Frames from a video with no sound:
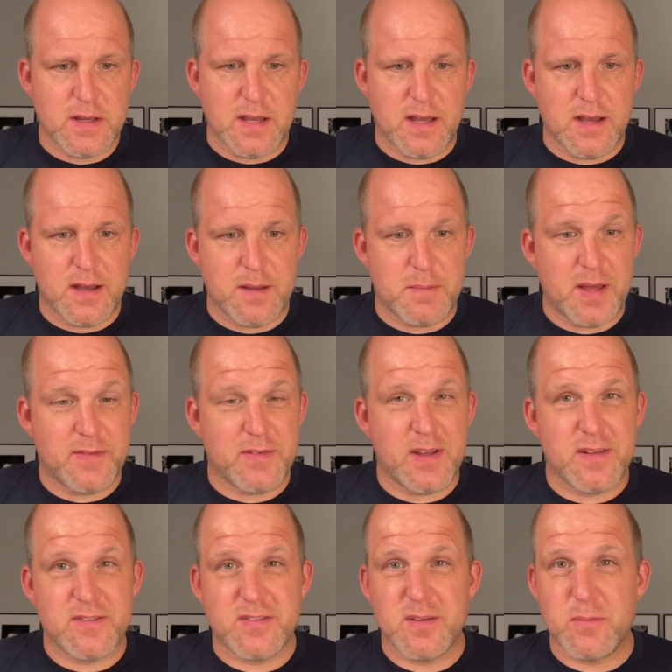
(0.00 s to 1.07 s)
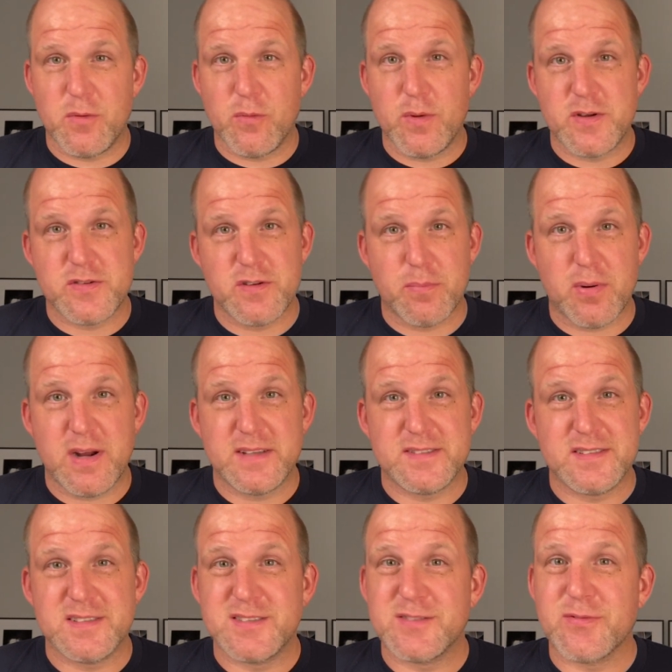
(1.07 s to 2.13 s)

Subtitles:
I've gotten some original presses